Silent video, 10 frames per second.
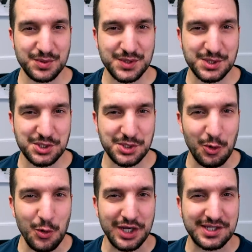
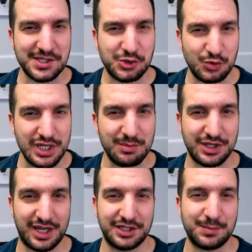so
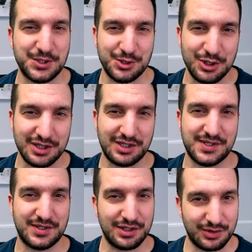extremely and absurdly
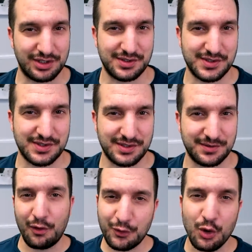serious.
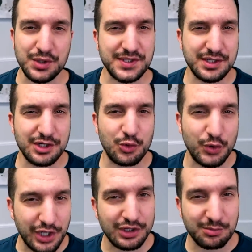Of course, the
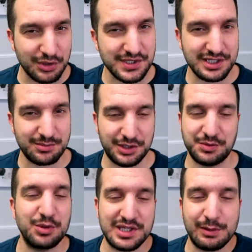regular Muslim and
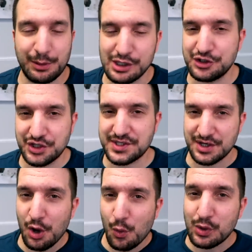Muslim apologist
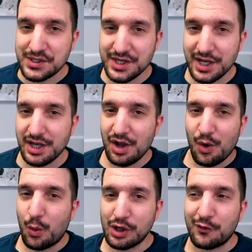will say,
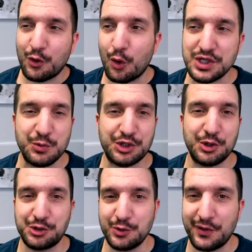well, of course we
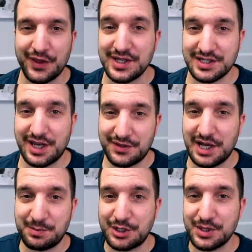don't do things like
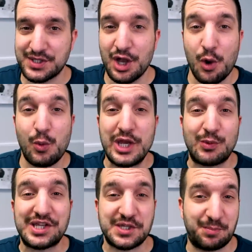that because we
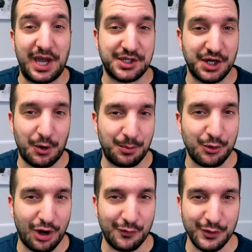respect our
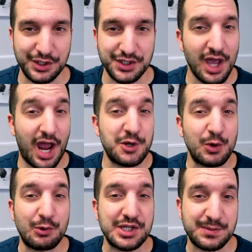Prophet and
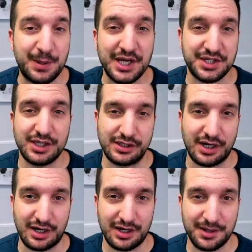we respect
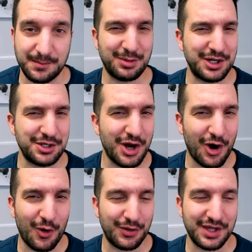Allah. But
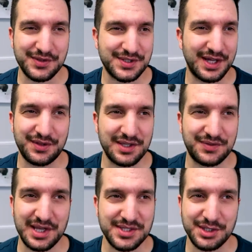no, that's, that, that,
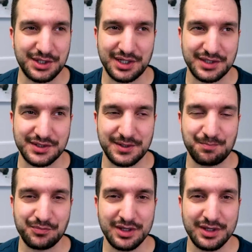that's not it